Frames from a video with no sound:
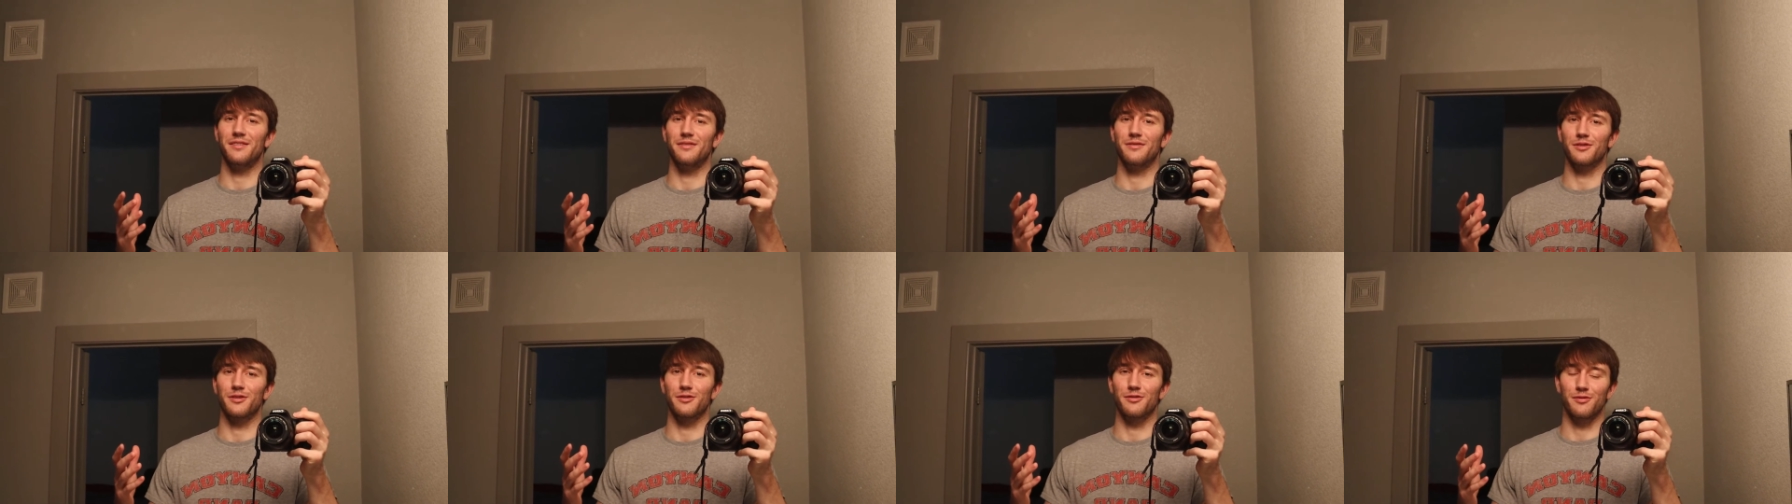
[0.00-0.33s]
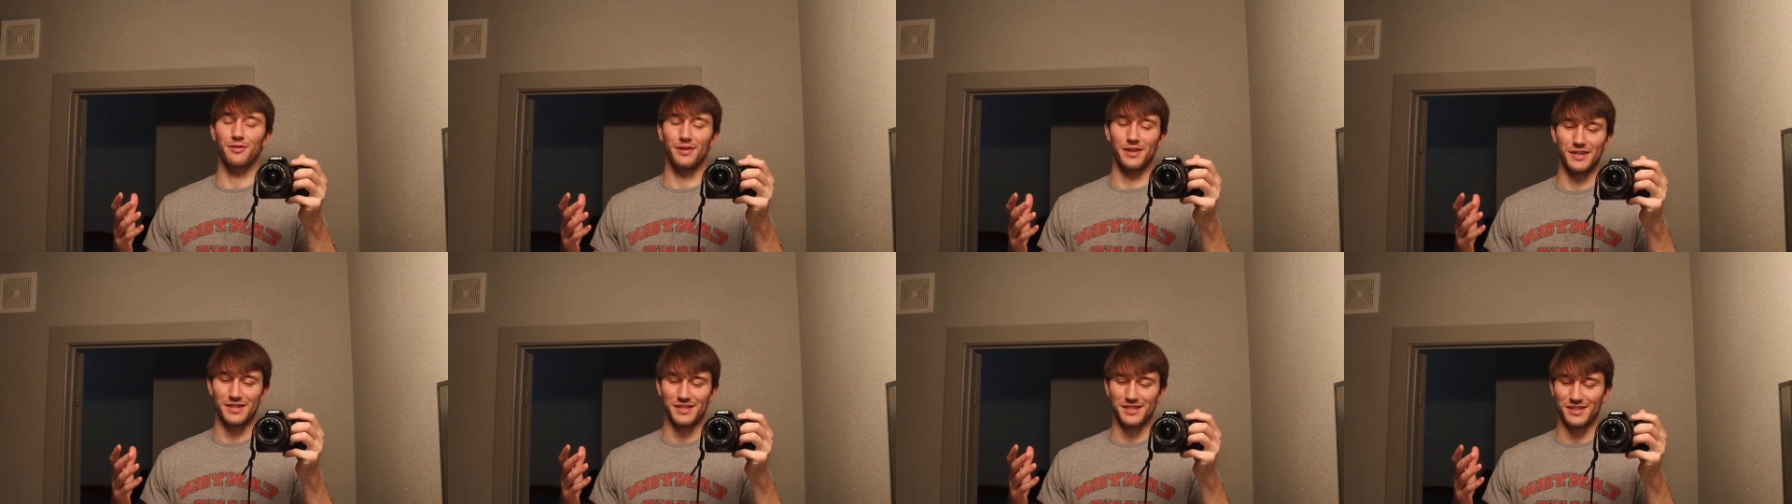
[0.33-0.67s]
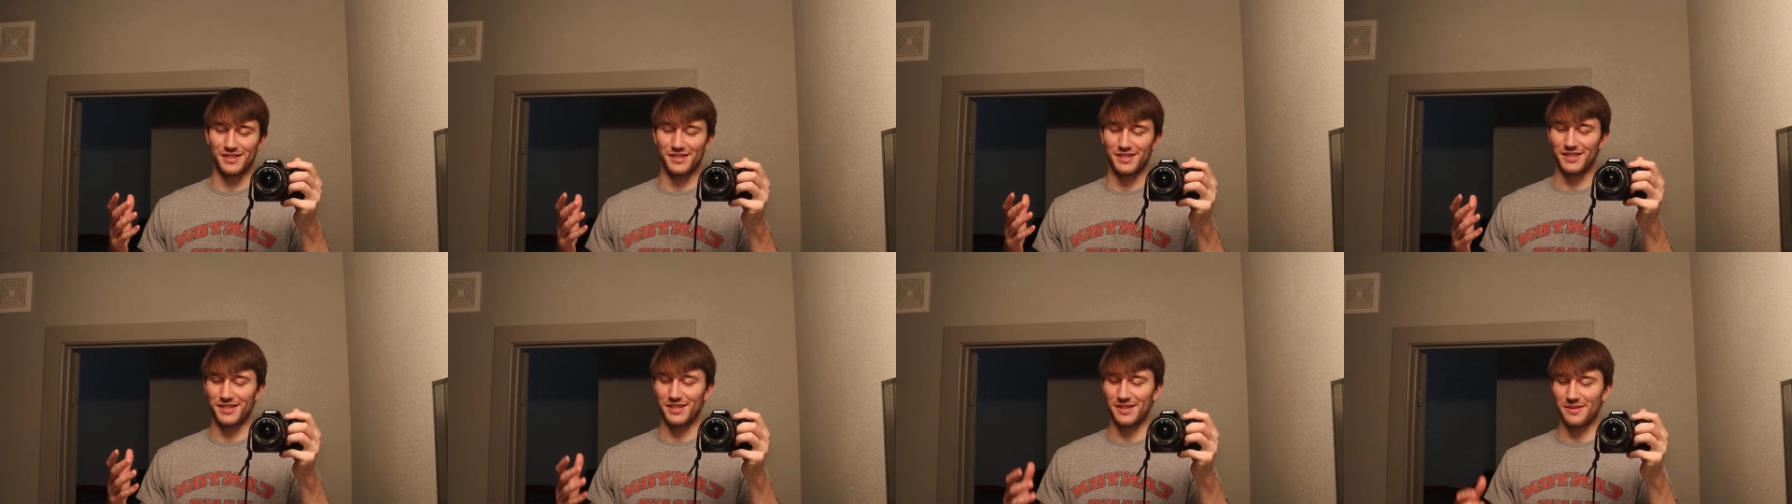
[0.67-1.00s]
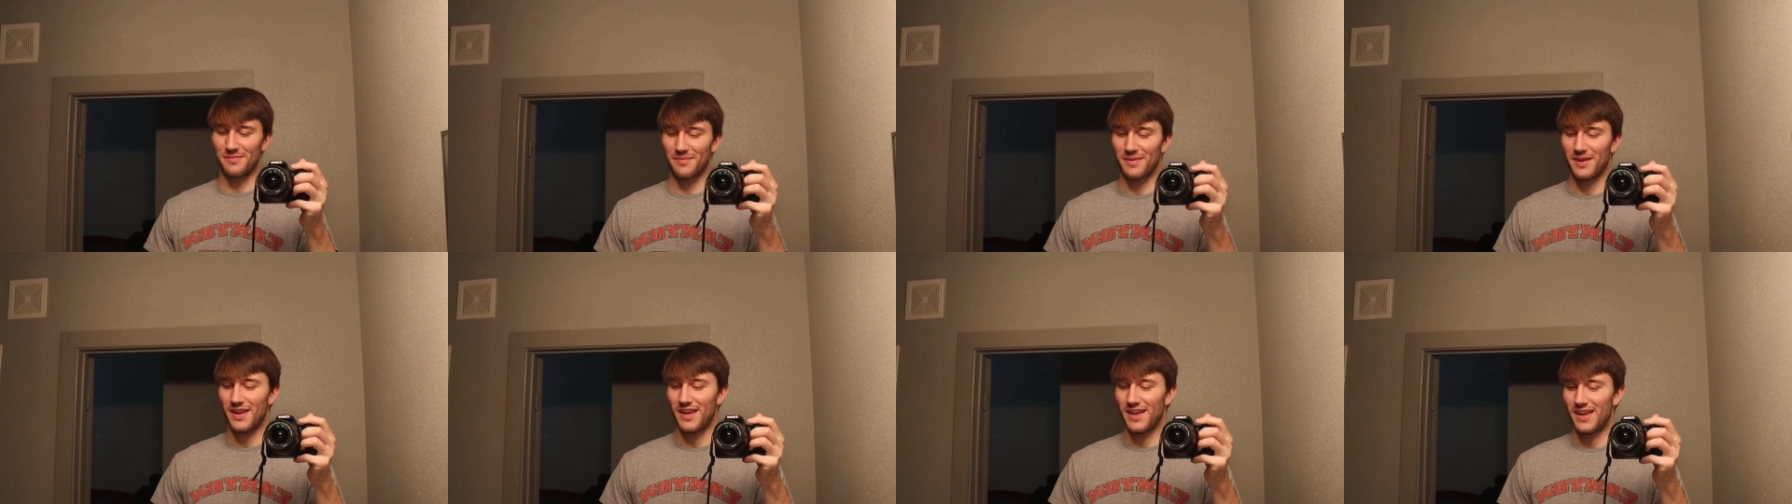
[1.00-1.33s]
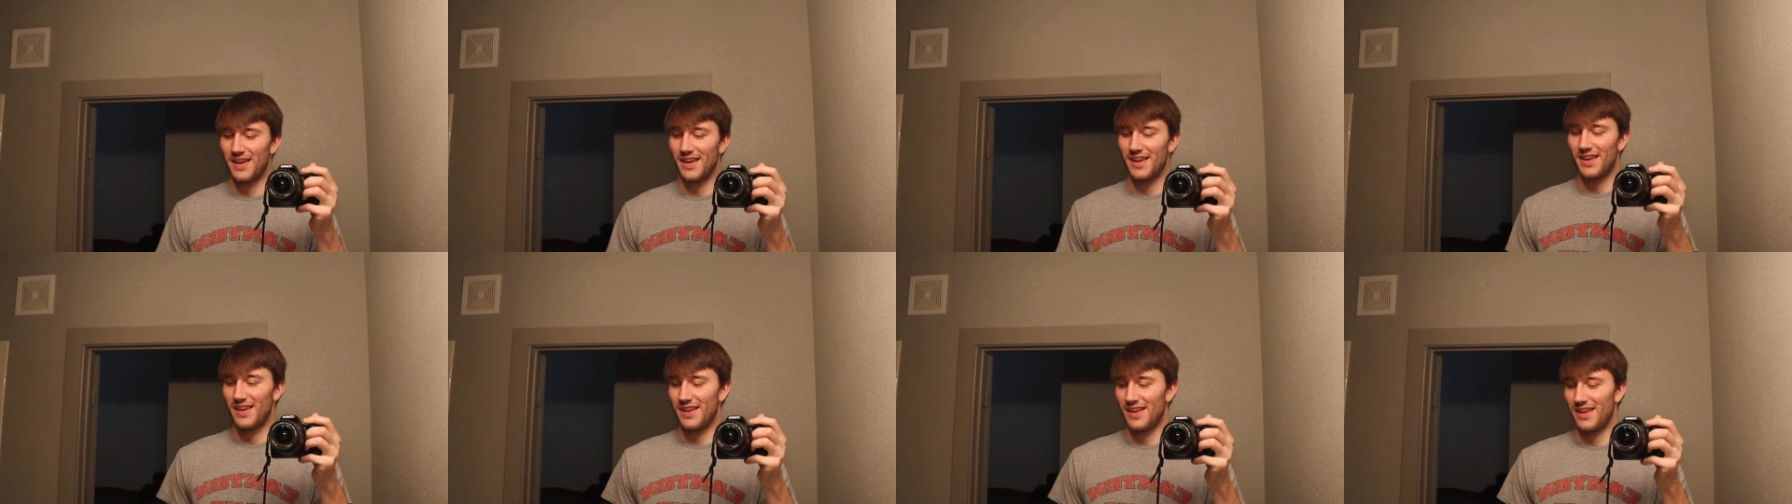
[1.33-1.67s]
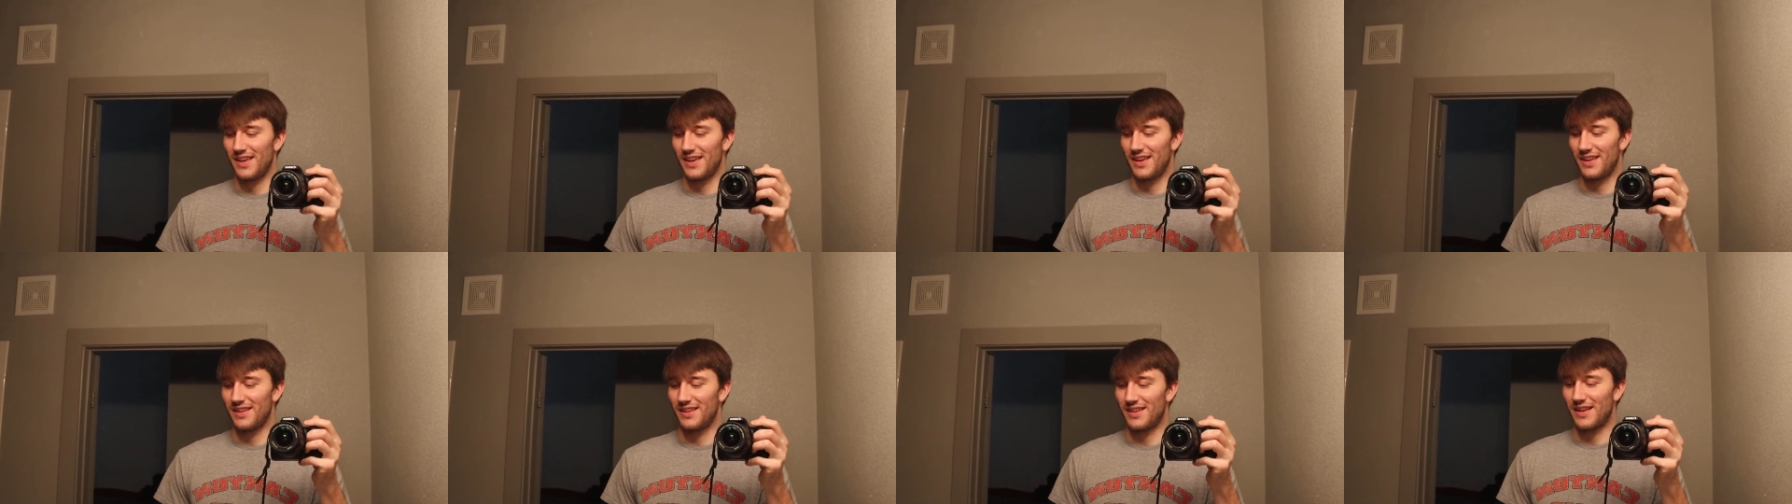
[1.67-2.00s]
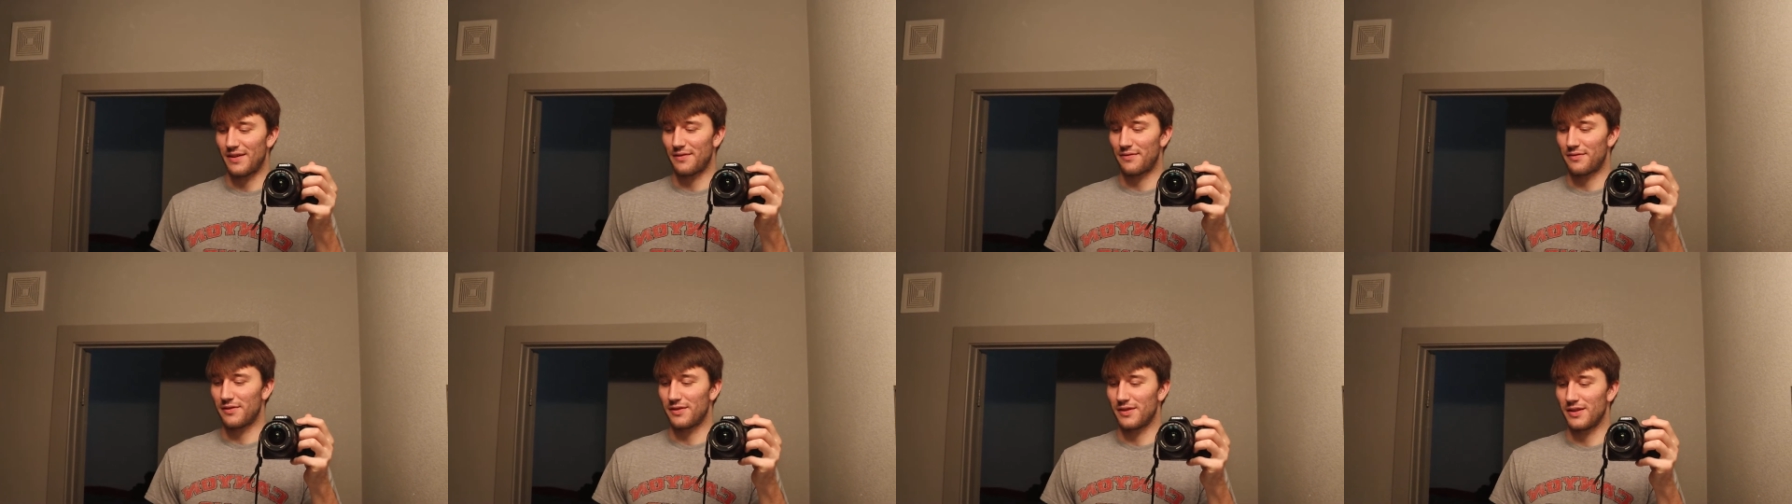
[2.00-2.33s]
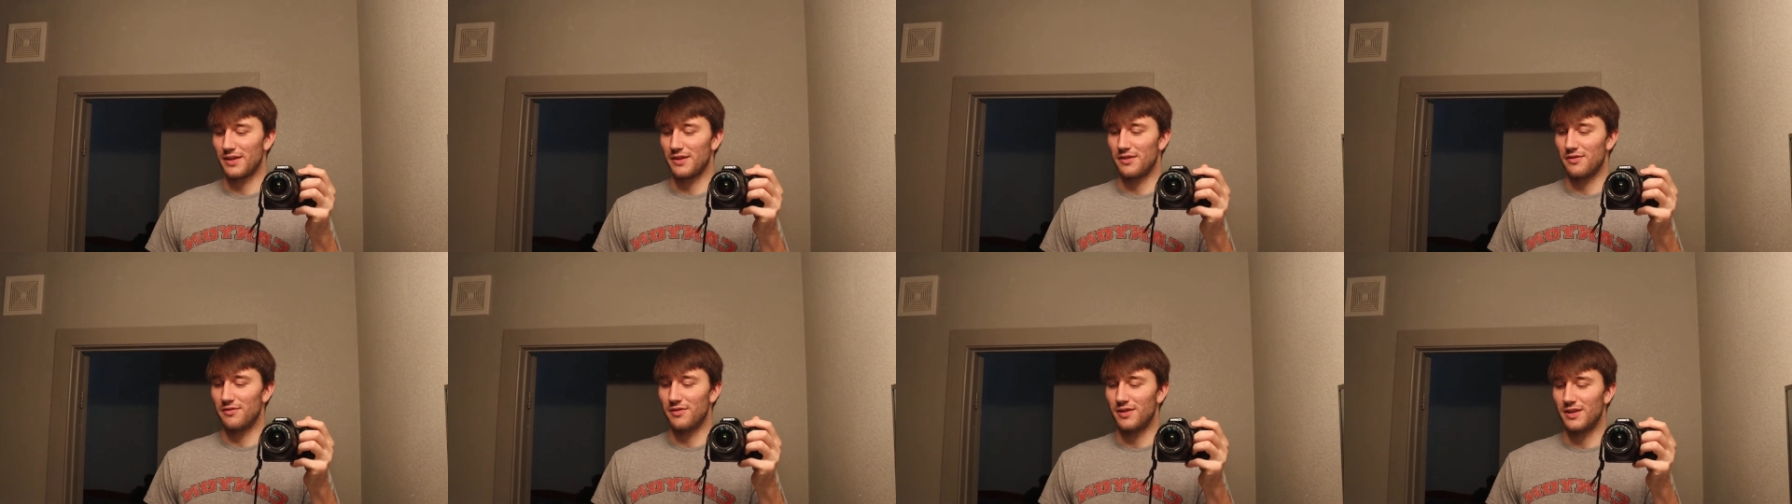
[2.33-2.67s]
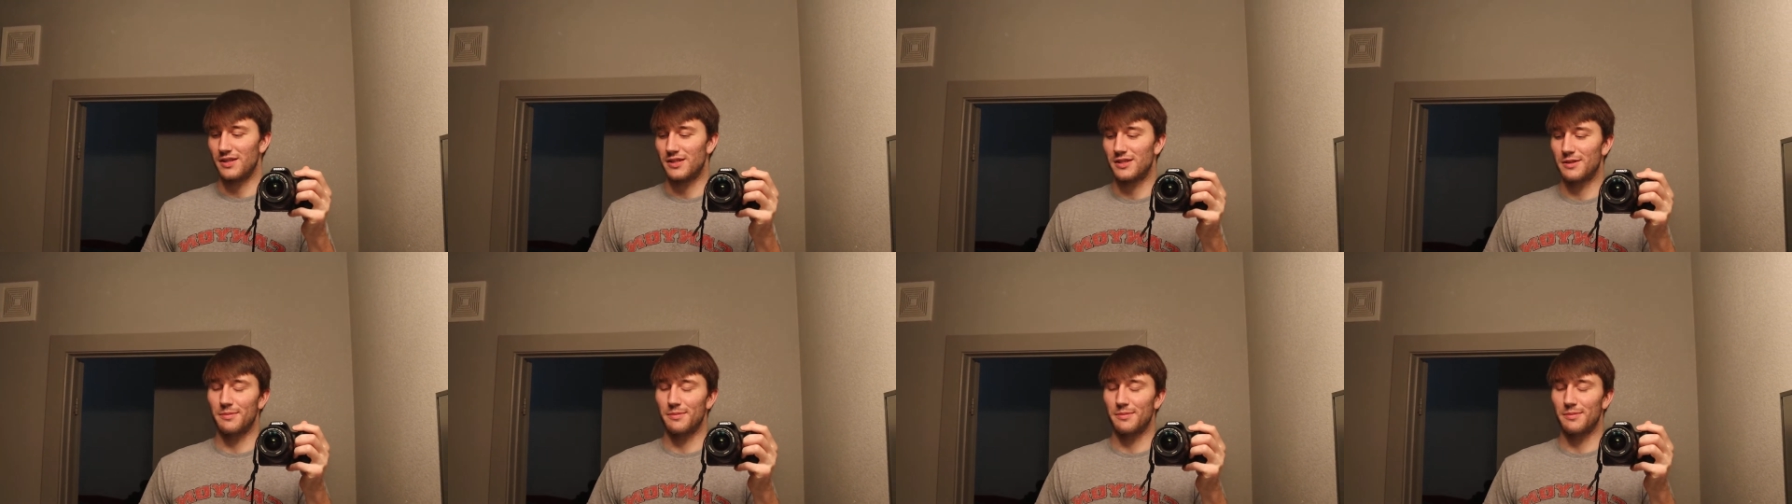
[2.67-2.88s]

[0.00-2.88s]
We're in a relationship, and definitely you need